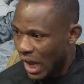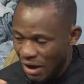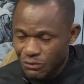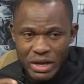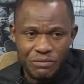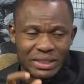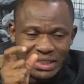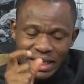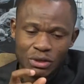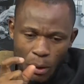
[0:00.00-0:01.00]
have you even
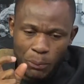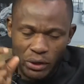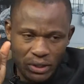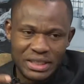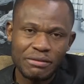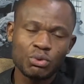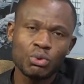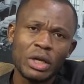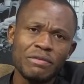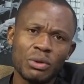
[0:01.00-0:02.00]
taken upon yourself to
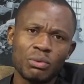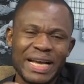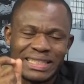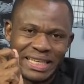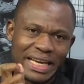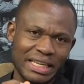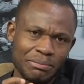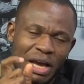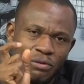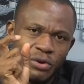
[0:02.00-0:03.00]
even crack
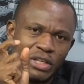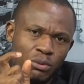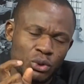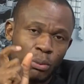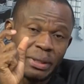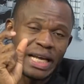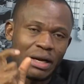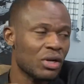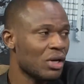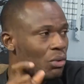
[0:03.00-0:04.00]
check be a Facebook so be nyan